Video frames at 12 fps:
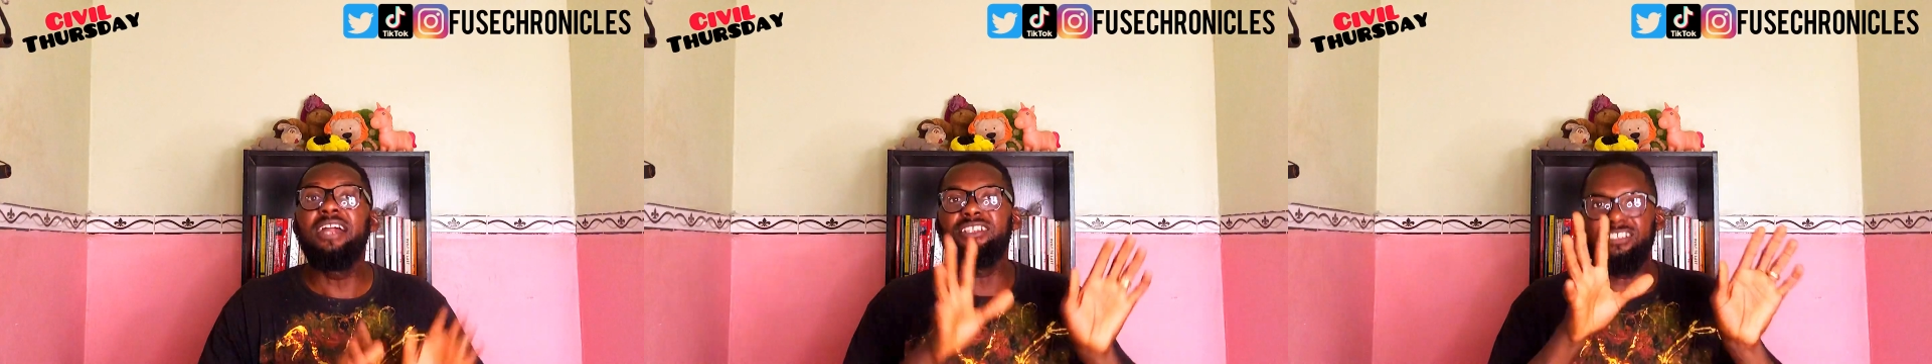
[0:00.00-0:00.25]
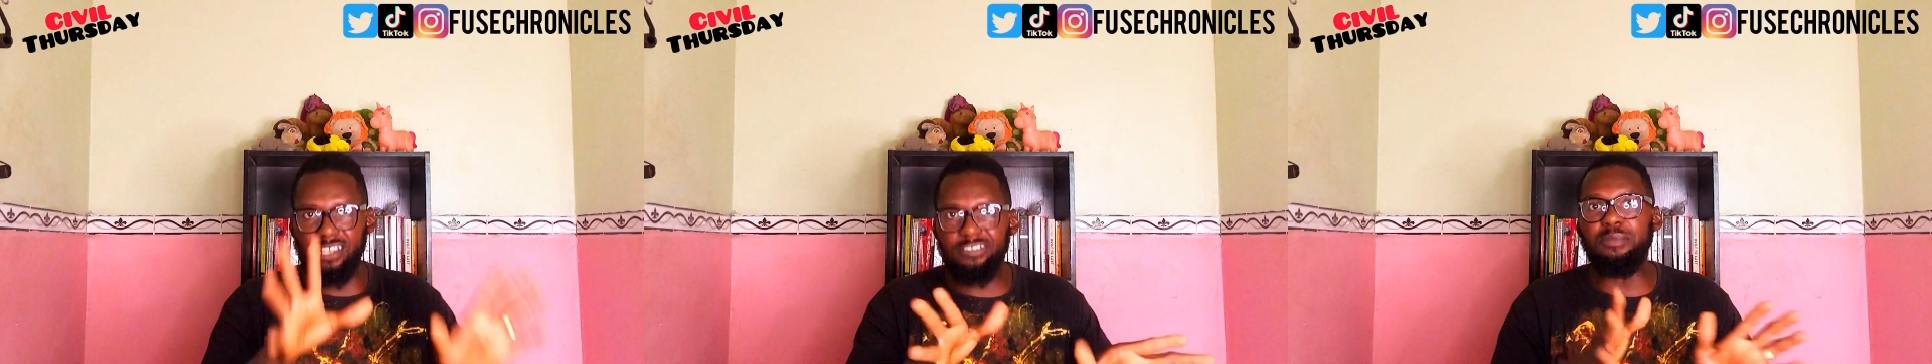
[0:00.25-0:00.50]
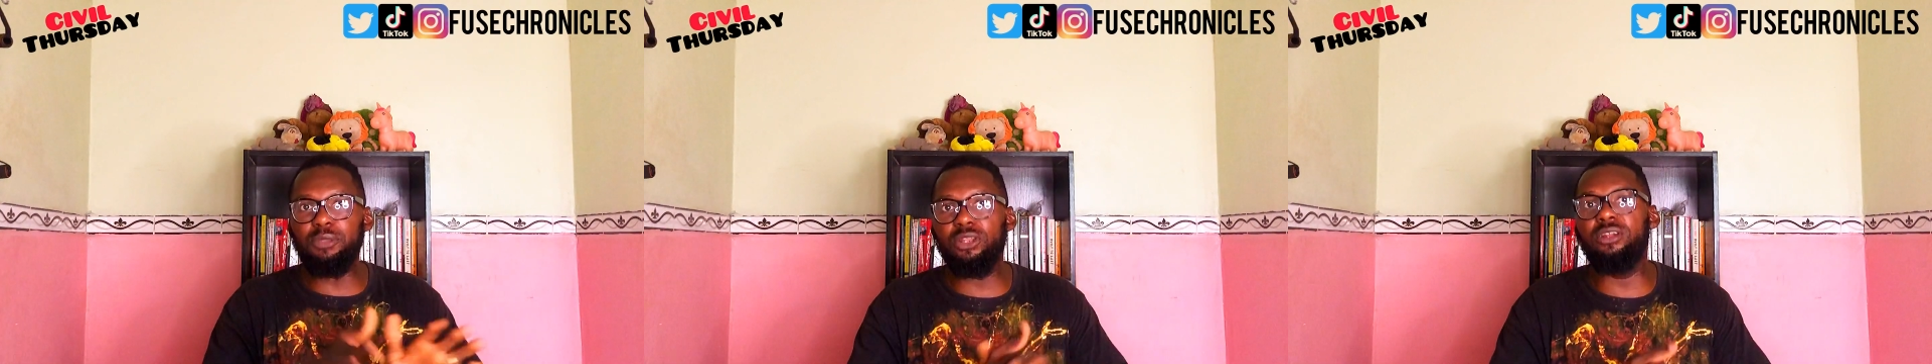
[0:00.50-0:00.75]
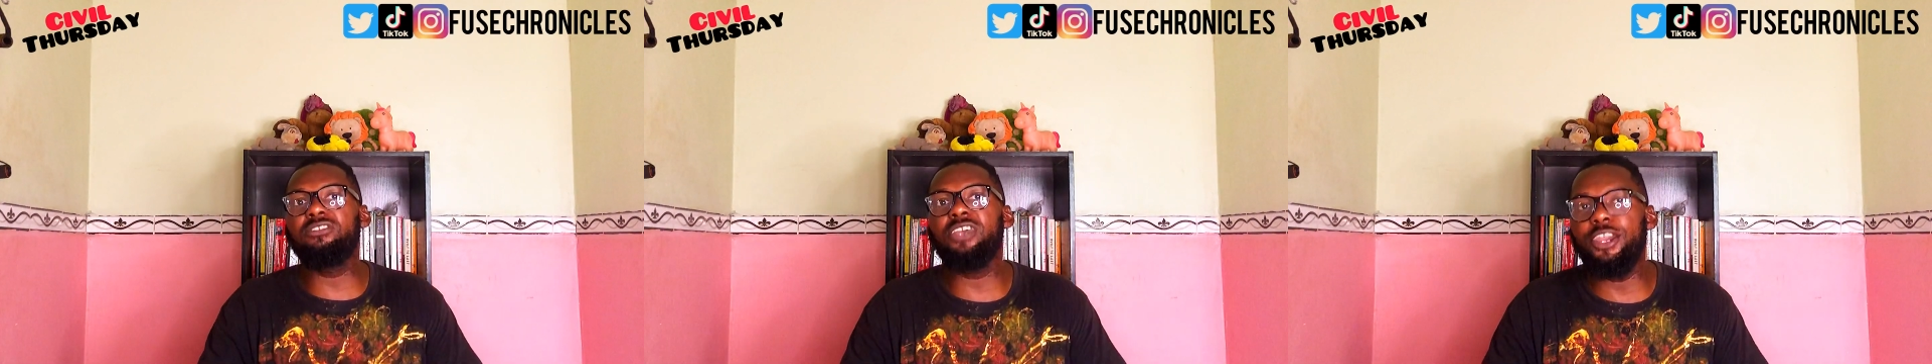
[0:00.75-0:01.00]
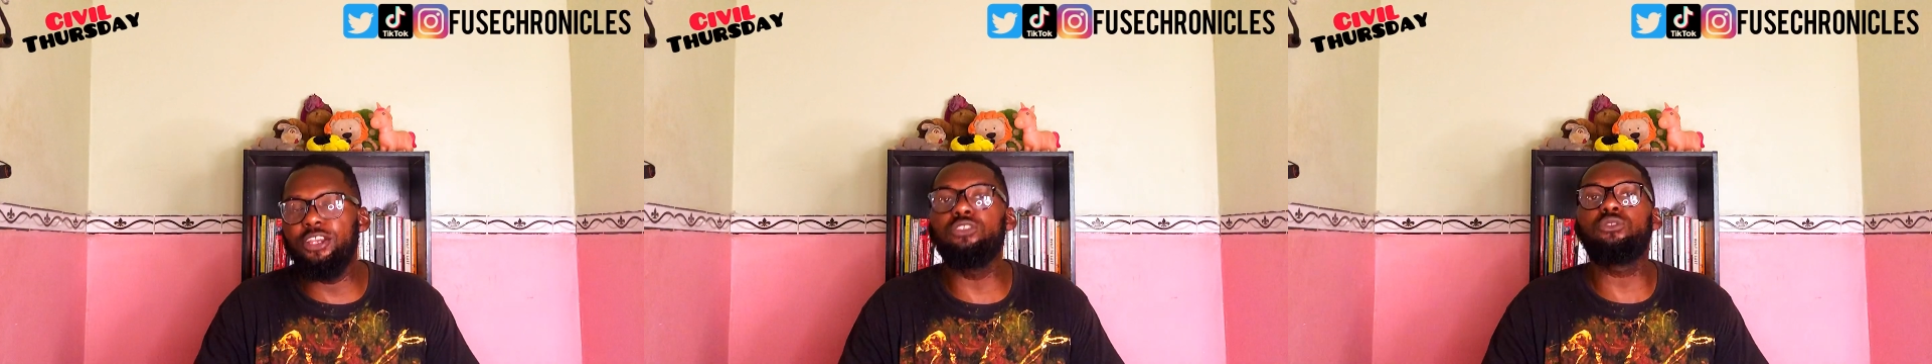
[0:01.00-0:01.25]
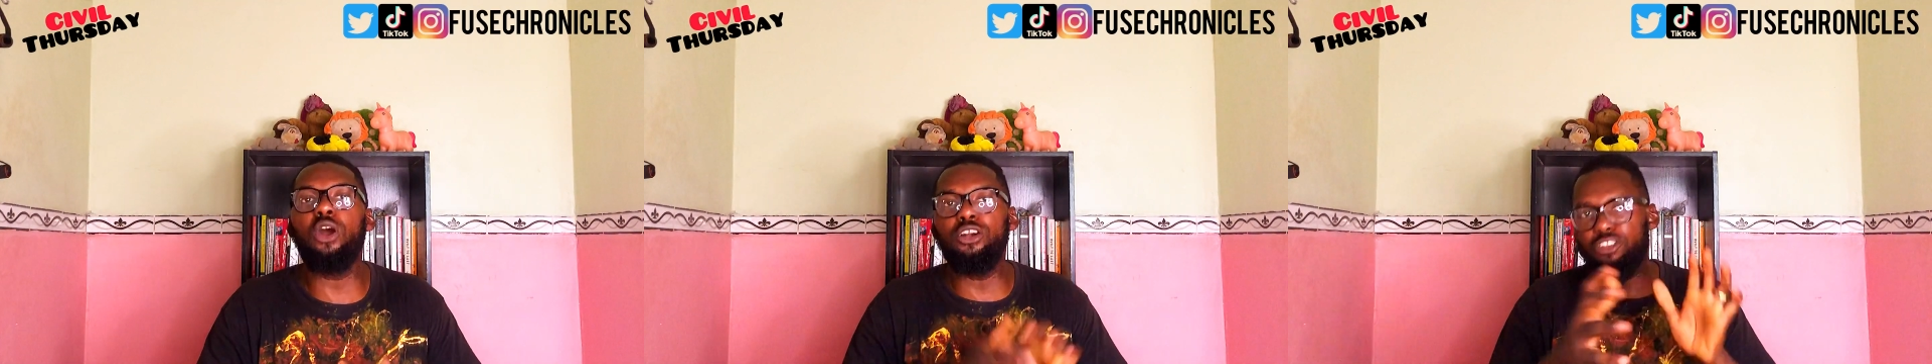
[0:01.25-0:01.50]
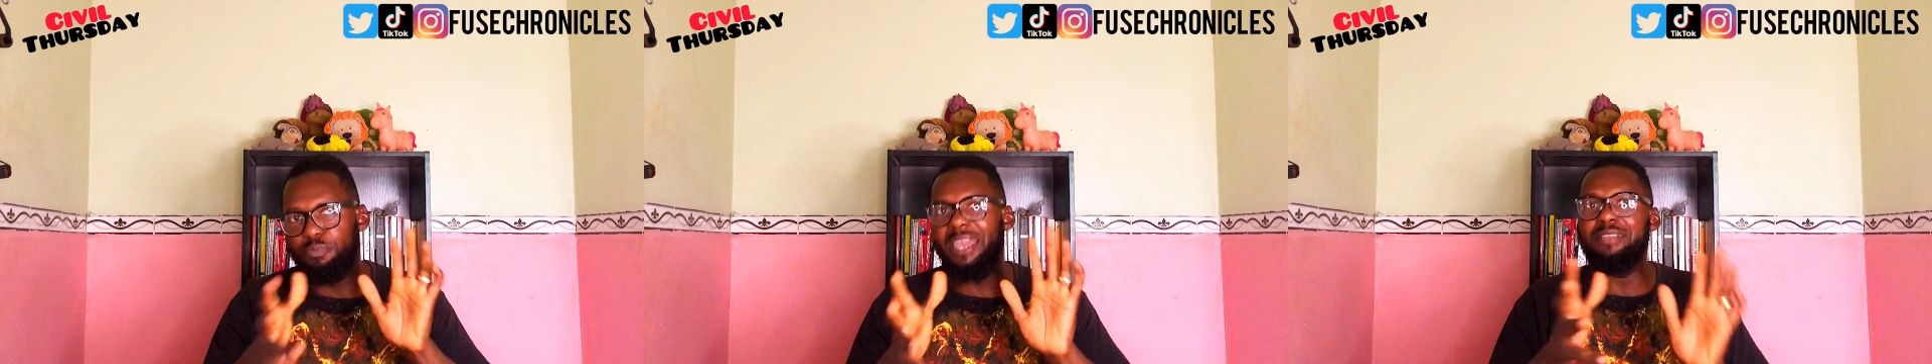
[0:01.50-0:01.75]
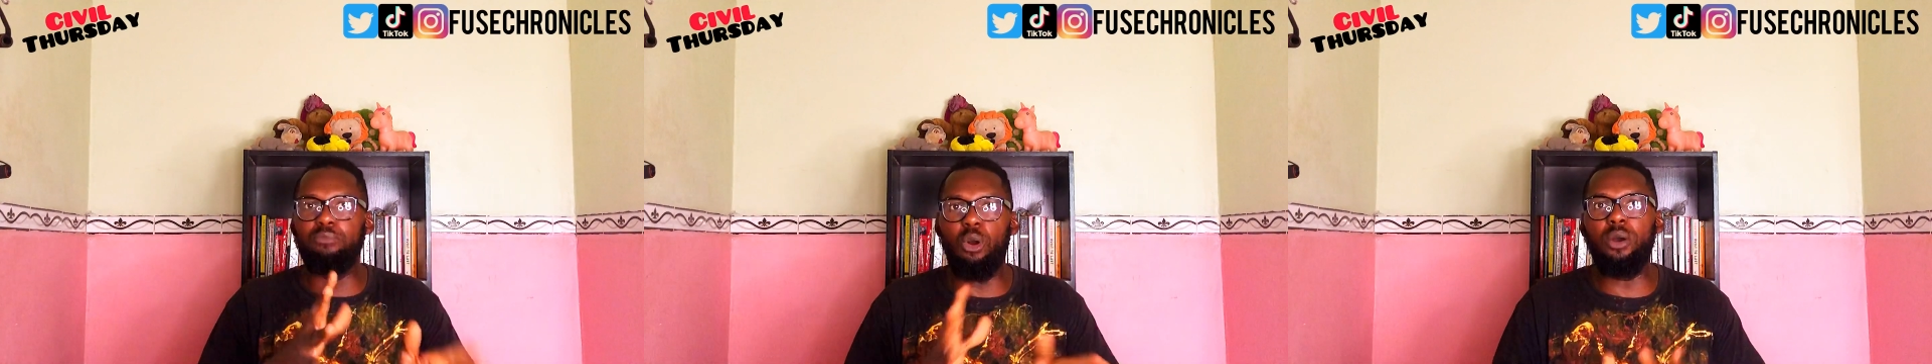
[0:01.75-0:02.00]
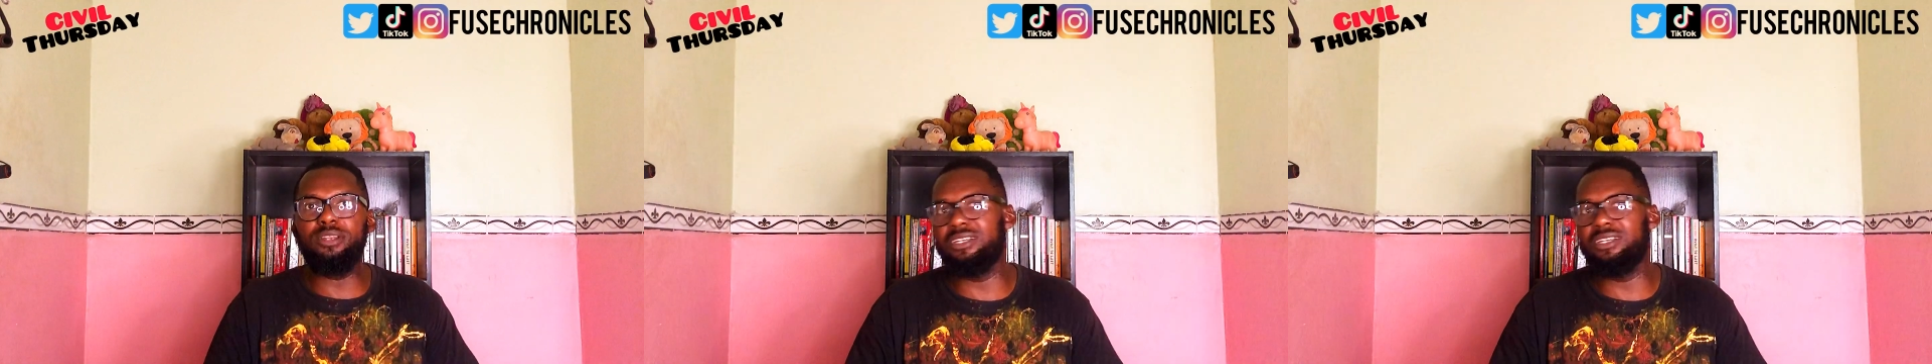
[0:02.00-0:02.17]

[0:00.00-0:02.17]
The system is going to tell you don't spend more